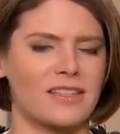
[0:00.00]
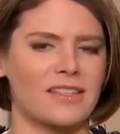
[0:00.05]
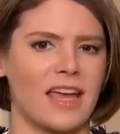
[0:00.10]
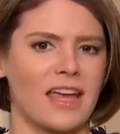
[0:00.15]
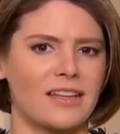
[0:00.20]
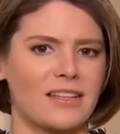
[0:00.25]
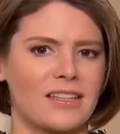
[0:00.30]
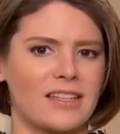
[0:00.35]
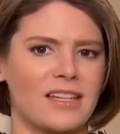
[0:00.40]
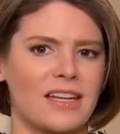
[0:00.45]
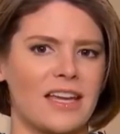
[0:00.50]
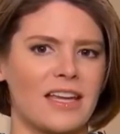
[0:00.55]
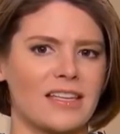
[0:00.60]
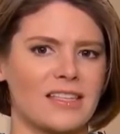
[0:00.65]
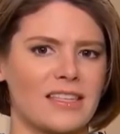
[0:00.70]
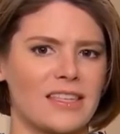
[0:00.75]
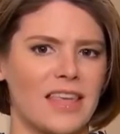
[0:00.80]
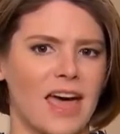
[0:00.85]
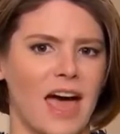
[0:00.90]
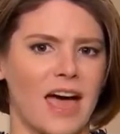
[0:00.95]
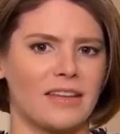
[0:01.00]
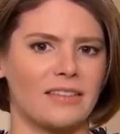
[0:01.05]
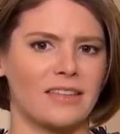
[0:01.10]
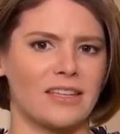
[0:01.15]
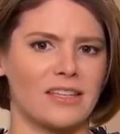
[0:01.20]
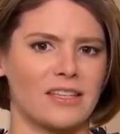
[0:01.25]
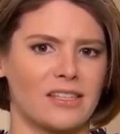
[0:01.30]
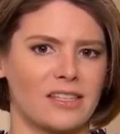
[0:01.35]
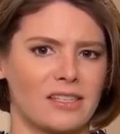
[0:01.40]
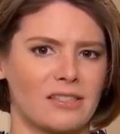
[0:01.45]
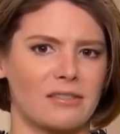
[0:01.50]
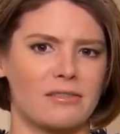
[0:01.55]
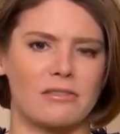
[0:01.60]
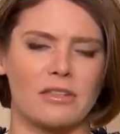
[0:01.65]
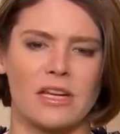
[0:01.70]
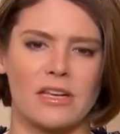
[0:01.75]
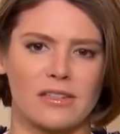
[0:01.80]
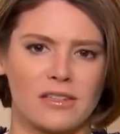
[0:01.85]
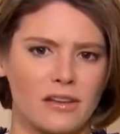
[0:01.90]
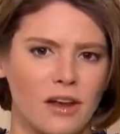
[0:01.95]
sense is that
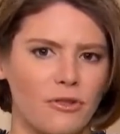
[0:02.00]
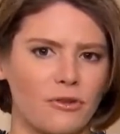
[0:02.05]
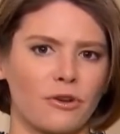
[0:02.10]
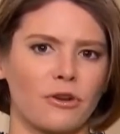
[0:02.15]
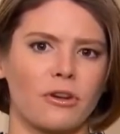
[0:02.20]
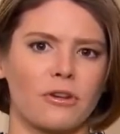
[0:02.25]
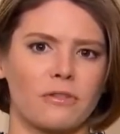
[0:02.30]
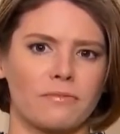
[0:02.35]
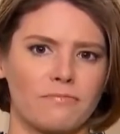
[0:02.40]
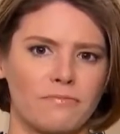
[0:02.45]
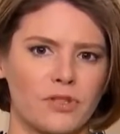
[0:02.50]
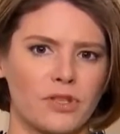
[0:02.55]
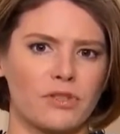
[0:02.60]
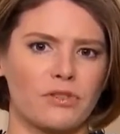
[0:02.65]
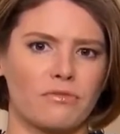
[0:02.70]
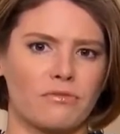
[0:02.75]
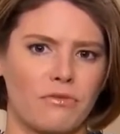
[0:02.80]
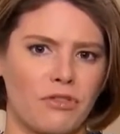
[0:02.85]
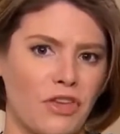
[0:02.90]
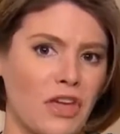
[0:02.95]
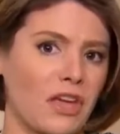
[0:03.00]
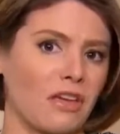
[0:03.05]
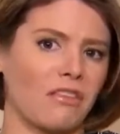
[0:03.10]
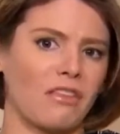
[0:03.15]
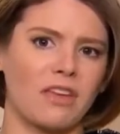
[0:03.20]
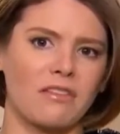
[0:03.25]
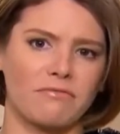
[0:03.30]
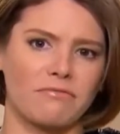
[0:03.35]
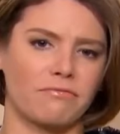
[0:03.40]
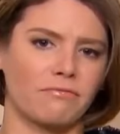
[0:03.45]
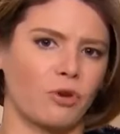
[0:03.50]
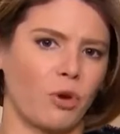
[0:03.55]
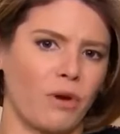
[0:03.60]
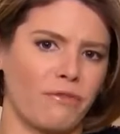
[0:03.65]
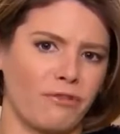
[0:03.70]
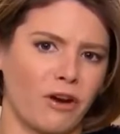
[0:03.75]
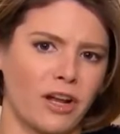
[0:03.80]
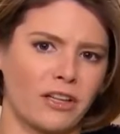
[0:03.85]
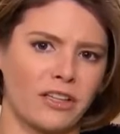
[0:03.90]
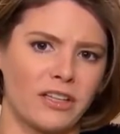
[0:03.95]
this is another thing that,
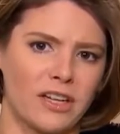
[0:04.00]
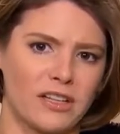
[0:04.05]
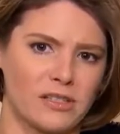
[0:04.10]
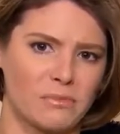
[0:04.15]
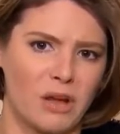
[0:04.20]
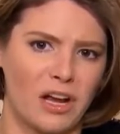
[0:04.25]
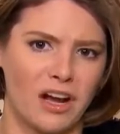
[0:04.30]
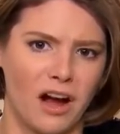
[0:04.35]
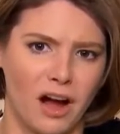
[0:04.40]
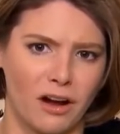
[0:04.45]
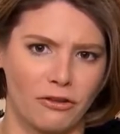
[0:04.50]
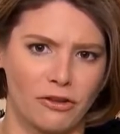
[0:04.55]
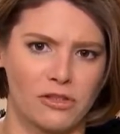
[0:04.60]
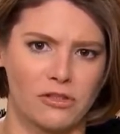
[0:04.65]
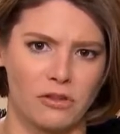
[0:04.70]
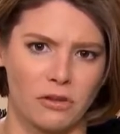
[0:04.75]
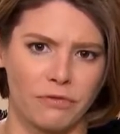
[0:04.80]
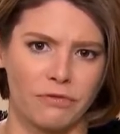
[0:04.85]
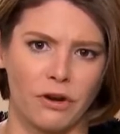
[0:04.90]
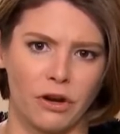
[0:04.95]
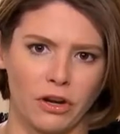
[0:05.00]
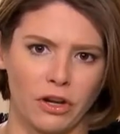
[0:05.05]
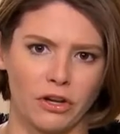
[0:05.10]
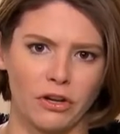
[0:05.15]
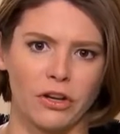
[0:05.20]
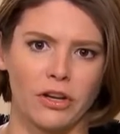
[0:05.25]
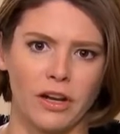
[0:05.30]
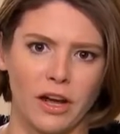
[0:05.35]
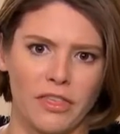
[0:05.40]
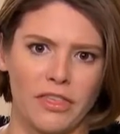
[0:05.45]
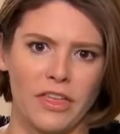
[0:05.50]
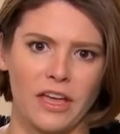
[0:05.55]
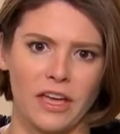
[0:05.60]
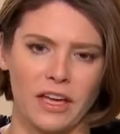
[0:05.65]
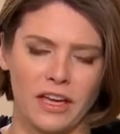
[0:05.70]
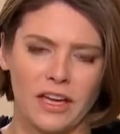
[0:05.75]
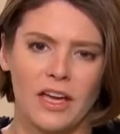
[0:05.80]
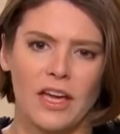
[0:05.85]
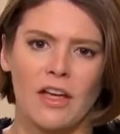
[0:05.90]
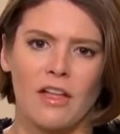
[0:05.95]
quite frankly, doesn't make Congress look very good. I
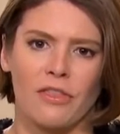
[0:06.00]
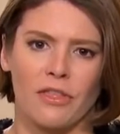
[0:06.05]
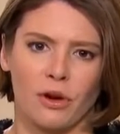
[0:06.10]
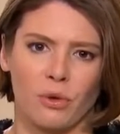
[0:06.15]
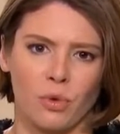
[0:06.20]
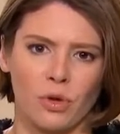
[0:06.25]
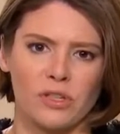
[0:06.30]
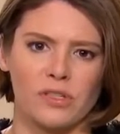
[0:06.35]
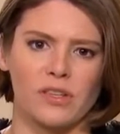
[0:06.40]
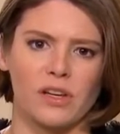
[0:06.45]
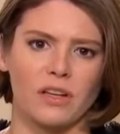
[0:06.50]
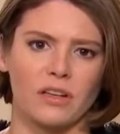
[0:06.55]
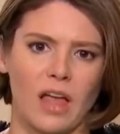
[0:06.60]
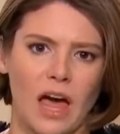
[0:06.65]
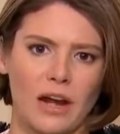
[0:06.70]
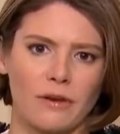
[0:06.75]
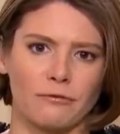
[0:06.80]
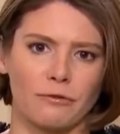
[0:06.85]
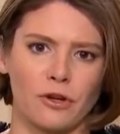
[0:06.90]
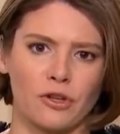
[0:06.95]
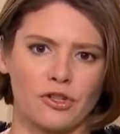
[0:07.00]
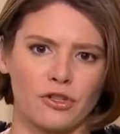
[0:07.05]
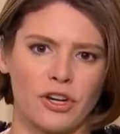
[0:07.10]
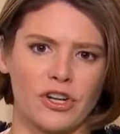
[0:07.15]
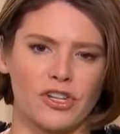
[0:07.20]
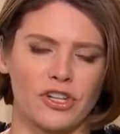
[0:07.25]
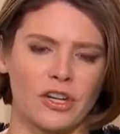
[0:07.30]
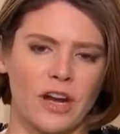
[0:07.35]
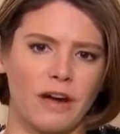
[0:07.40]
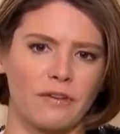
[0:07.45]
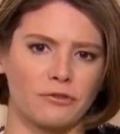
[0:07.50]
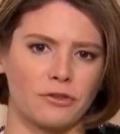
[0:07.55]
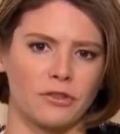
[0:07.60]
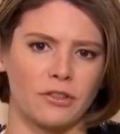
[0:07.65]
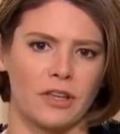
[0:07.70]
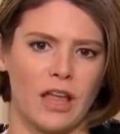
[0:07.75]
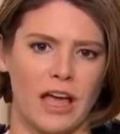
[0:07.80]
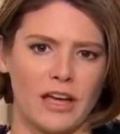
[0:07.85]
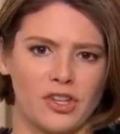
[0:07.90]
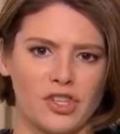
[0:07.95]
think there was a lot of frustration after
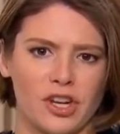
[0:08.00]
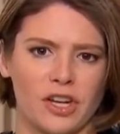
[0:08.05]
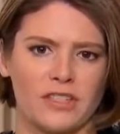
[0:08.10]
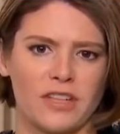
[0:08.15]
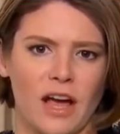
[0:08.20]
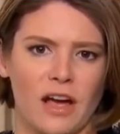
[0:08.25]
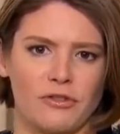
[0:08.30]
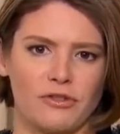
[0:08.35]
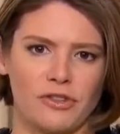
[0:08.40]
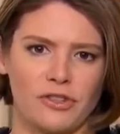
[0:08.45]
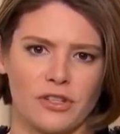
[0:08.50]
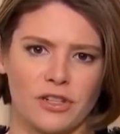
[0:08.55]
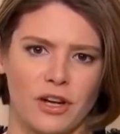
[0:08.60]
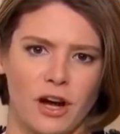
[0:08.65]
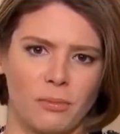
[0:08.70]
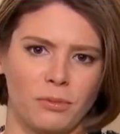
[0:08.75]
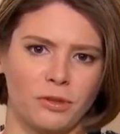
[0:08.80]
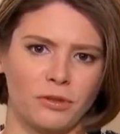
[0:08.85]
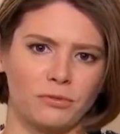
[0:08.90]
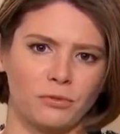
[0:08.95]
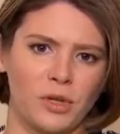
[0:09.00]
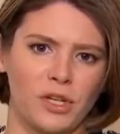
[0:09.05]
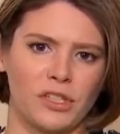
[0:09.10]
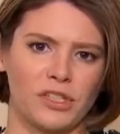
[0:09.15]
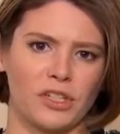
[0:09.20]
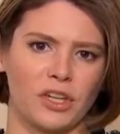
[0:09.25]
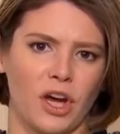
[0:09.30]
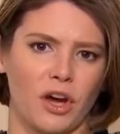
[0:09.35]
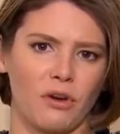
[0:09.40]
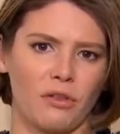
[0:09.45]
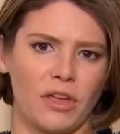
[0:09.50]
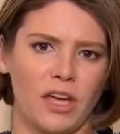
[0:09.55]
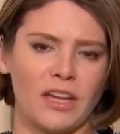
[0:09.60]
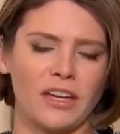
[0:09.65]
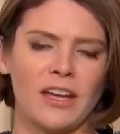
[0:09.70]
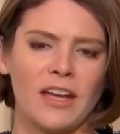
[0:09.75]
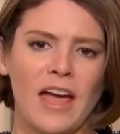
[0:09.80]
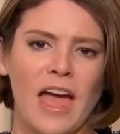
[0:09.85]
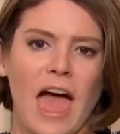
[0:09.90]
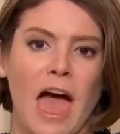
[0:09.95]
the last shutdown just a couple of weeks ago
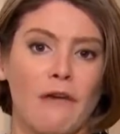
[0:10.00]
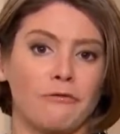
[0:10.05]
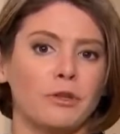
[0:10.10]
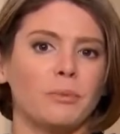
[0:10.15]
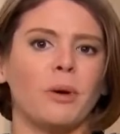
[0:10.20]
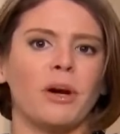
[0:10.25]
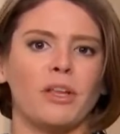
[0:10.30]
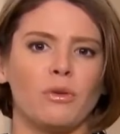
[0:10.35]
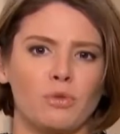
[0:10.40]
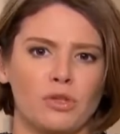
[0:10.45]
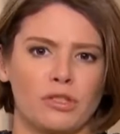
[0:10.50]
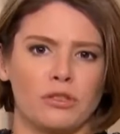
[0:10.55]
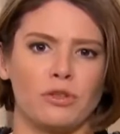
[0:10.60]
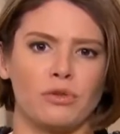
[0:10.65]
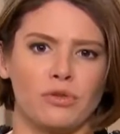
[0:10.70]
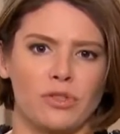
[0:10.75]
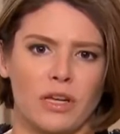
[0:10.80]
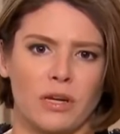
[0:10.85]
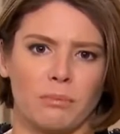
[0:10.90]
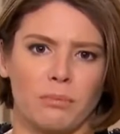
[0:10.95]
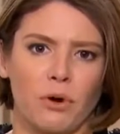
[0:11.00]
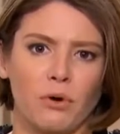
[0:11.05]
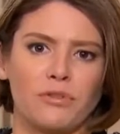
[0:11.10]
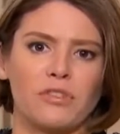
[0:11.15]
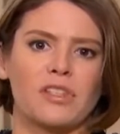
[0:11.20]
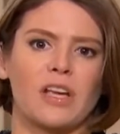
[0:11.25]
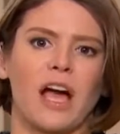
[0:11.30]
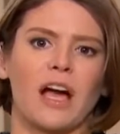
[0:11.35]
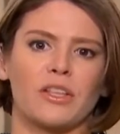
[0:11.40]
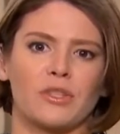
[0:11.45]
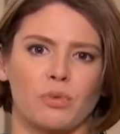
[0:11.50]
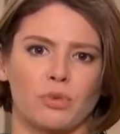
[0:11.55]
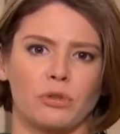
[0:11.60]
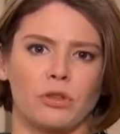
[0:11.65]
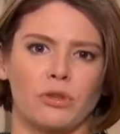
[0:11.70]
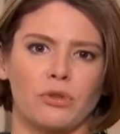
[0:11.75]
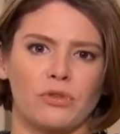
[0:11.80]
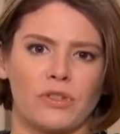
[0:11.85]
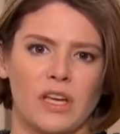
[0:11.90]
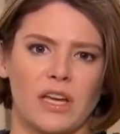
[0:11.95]
that everybody was losing. Both sides were
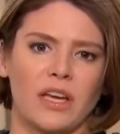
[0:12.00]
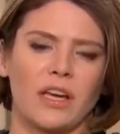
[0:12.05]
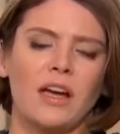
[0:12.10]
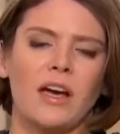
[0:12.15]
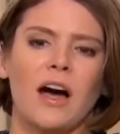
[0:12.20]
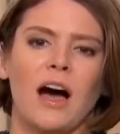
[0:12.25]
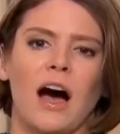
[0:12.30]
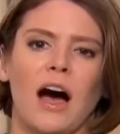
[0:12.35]
losing.